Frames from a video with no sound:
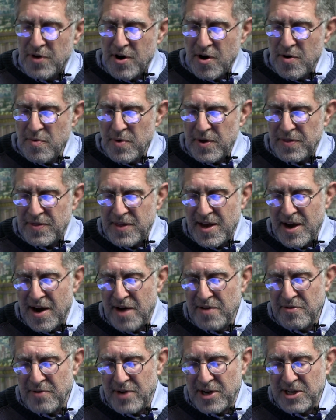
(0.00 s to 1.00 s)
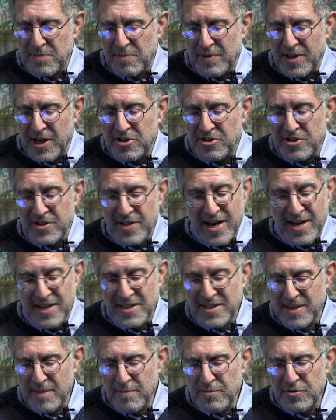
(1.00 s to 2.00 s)
go with the other explanation that
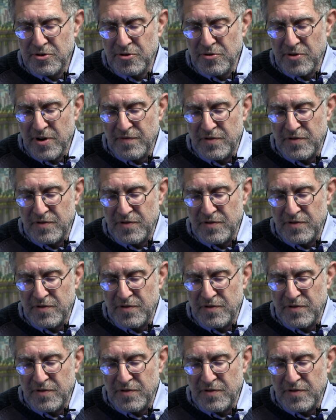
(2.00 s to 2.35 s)
it's some sort